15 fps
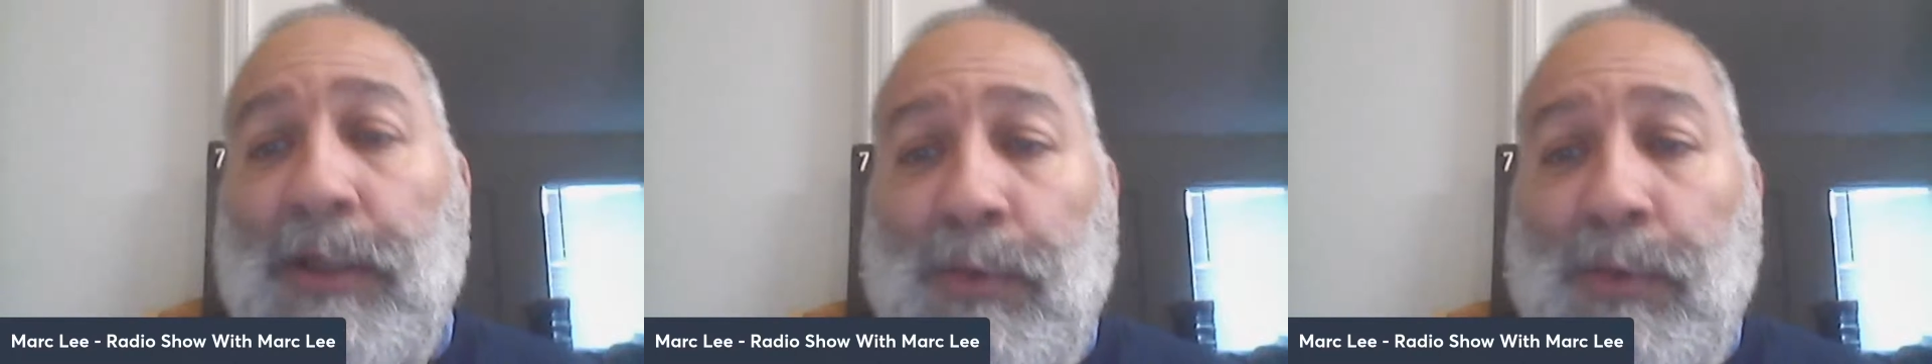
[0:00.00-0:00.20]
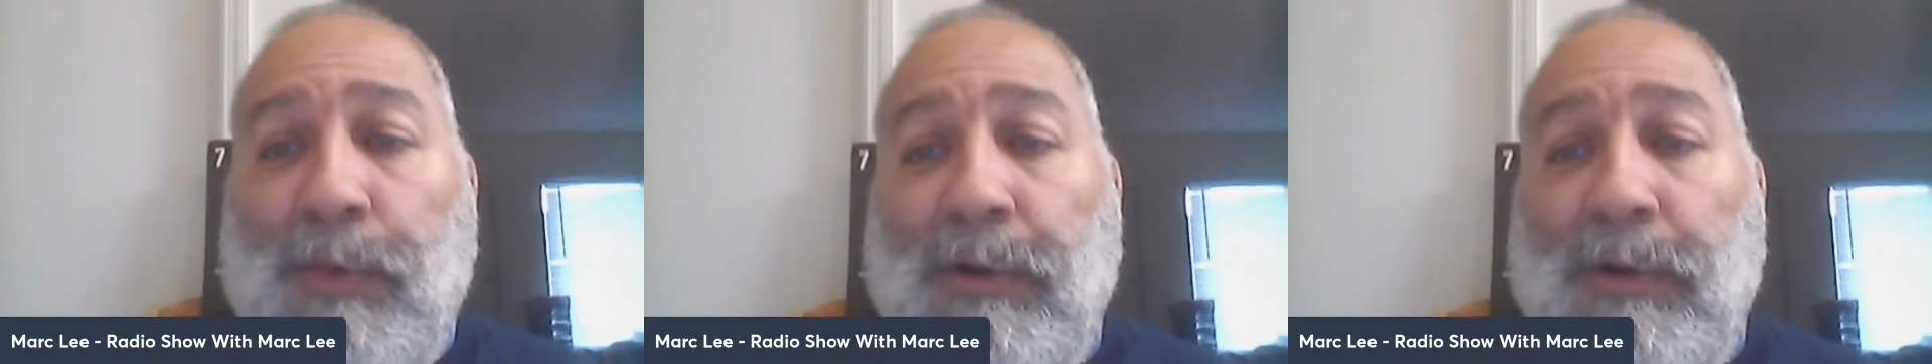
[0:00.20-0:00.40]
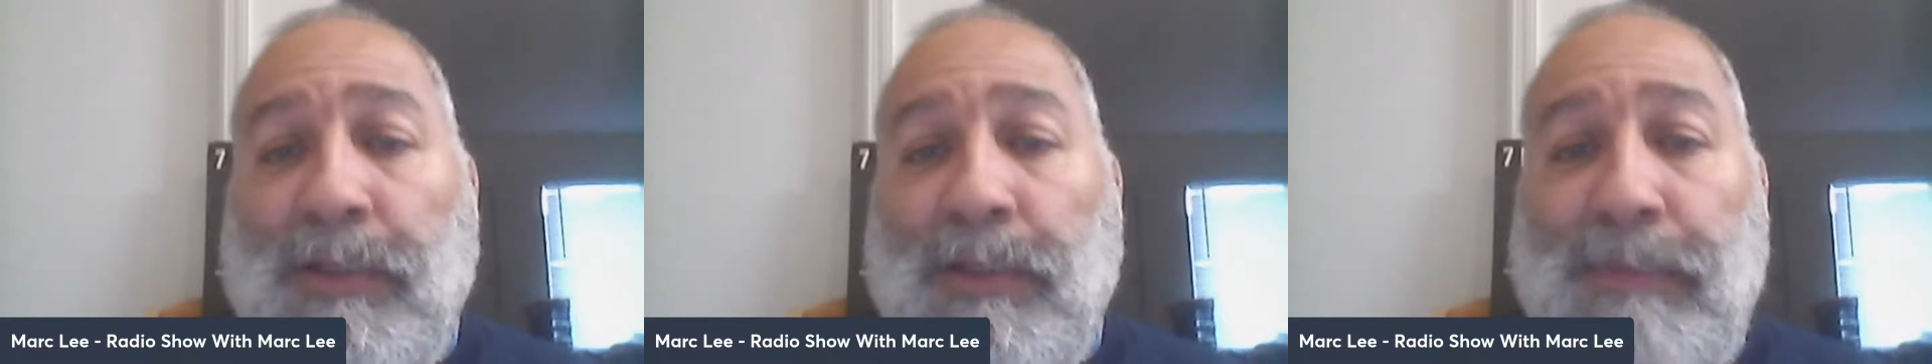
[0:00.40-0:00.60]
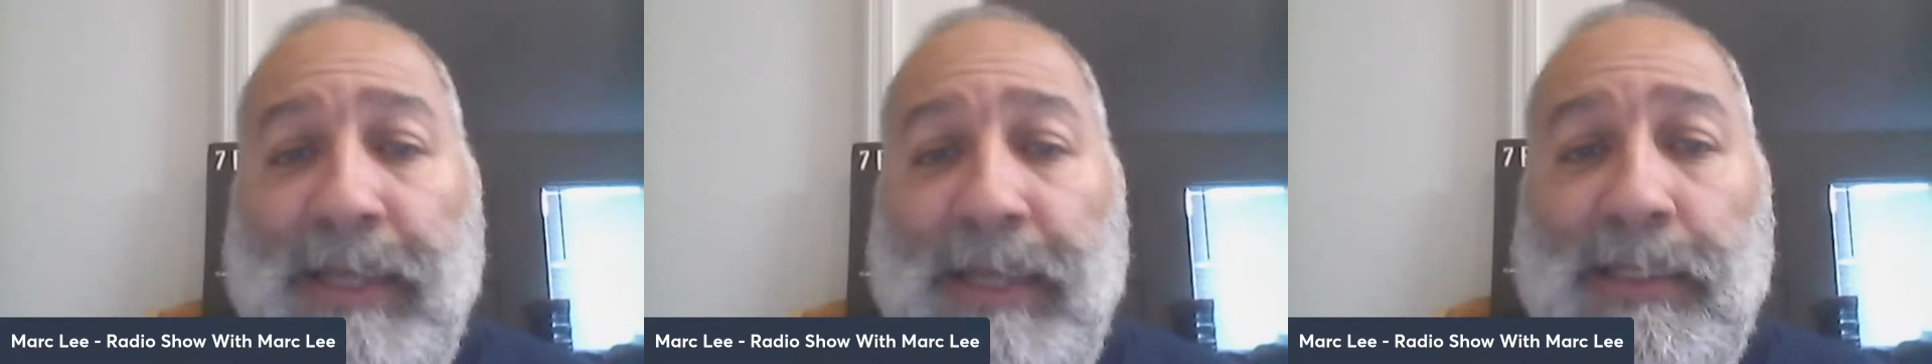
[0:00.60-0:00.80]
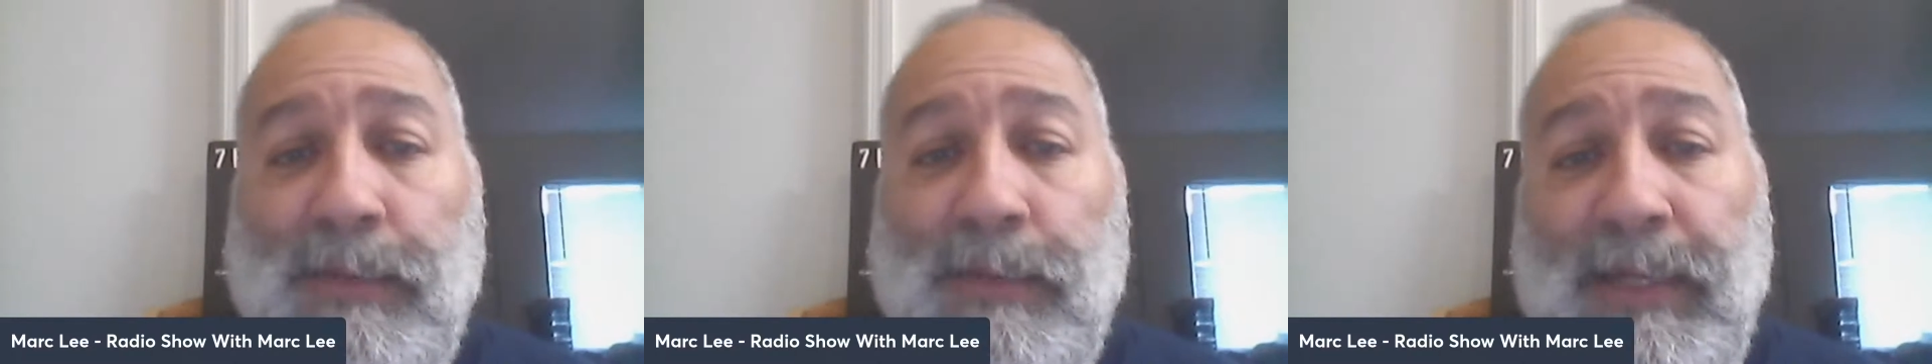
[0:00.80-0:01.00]
the world's
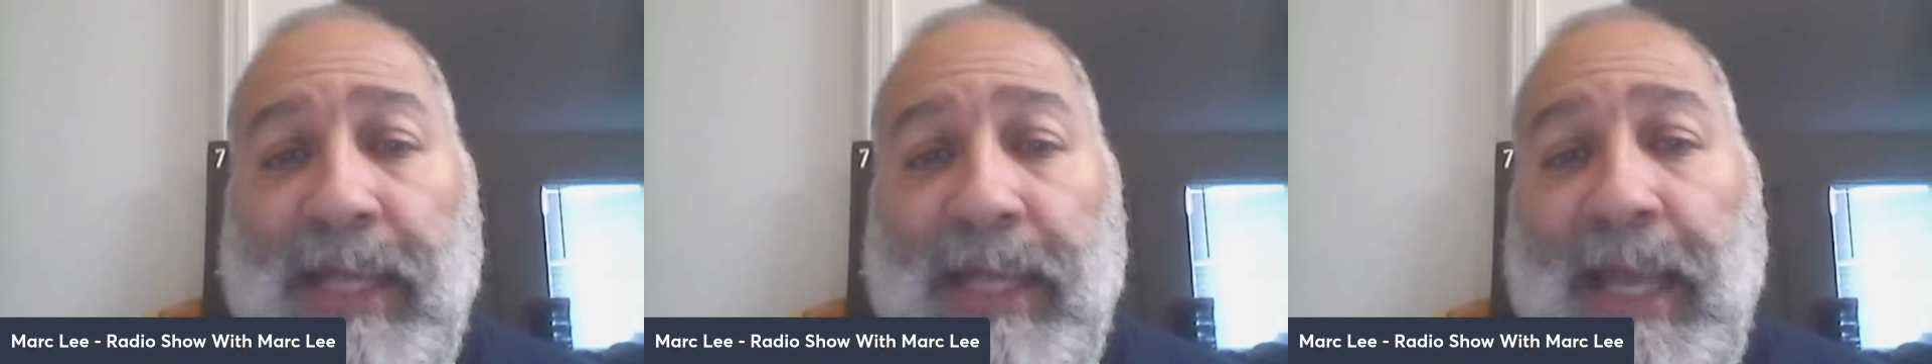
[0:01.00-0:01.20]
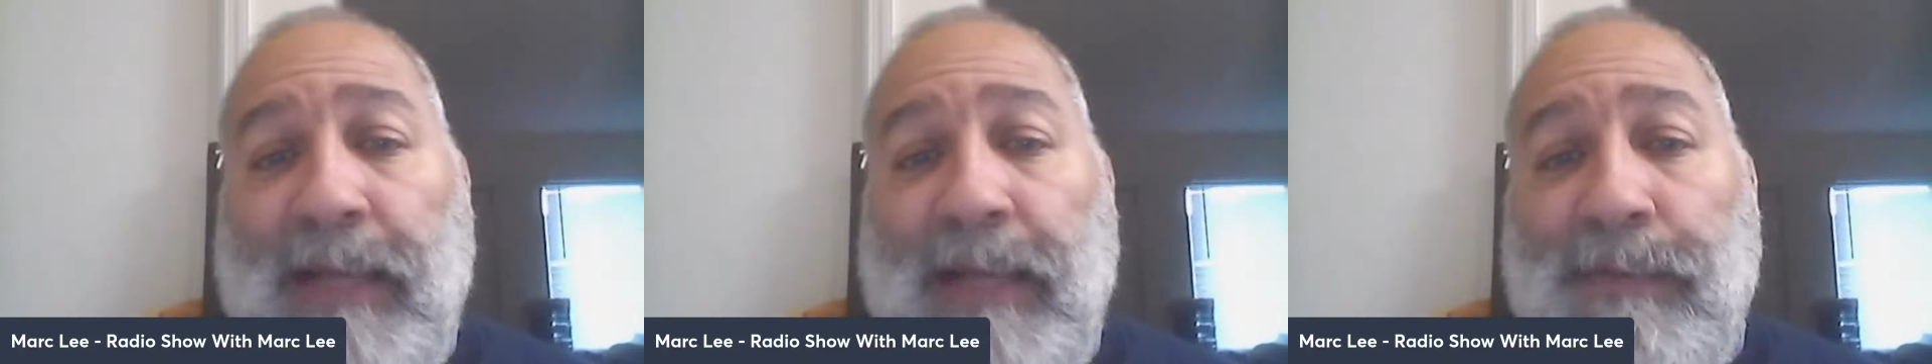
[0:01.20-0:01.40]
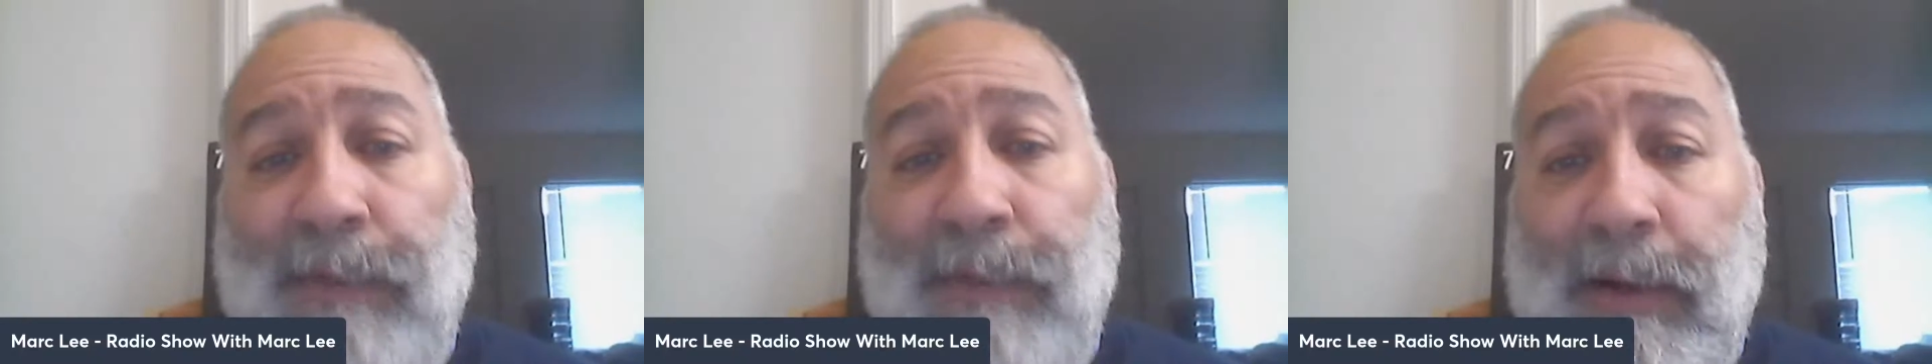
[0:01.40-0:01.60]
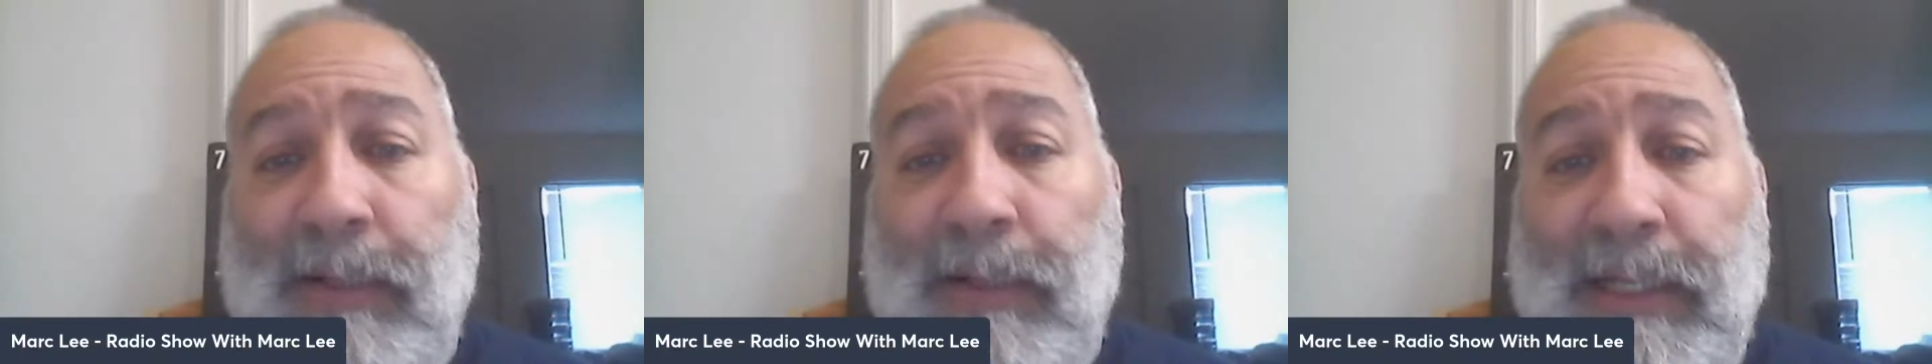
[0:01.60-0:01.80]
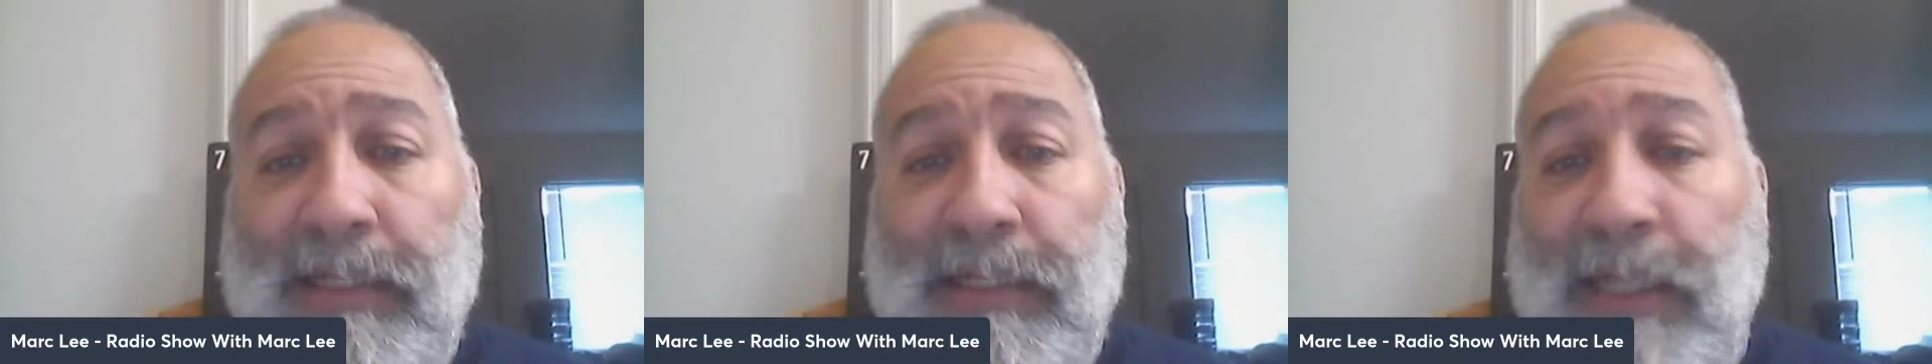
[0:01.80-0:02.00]
best when he had far
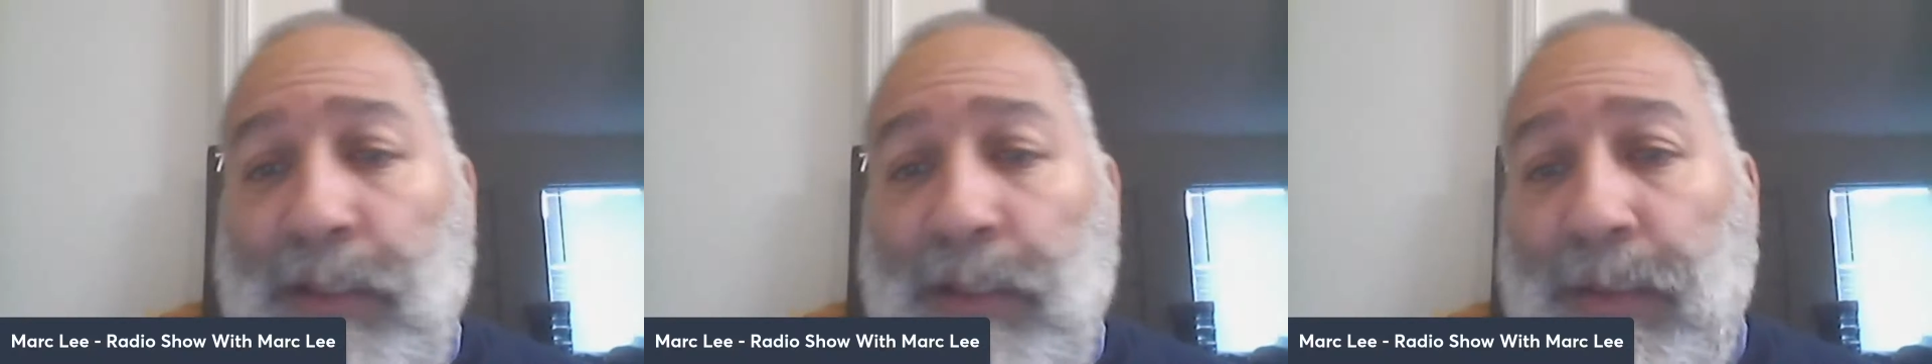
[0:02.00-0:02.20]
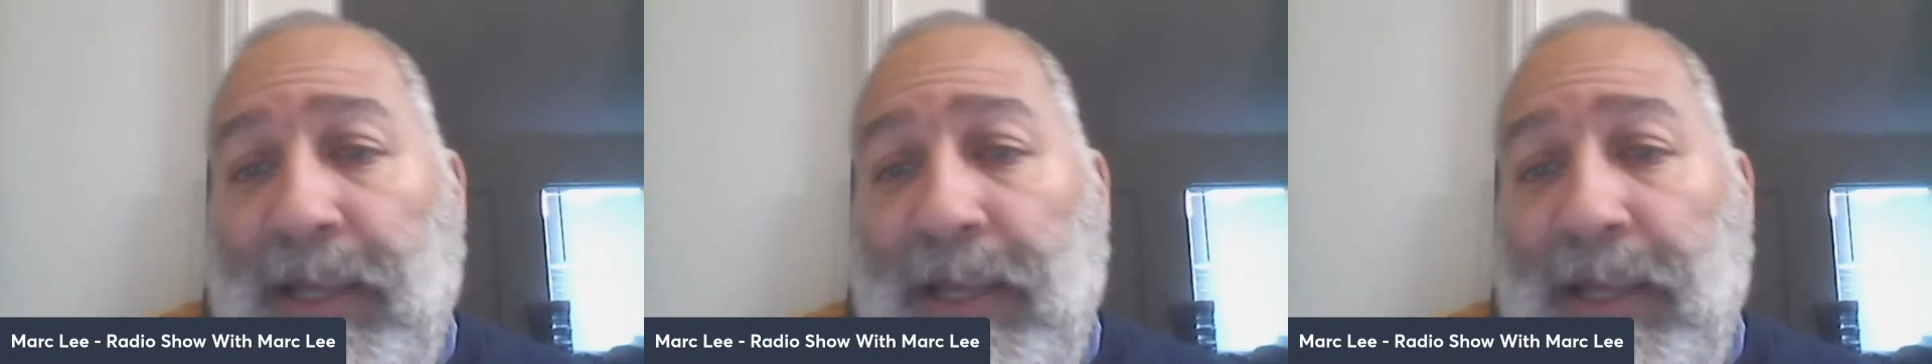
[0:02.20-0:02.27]
less in the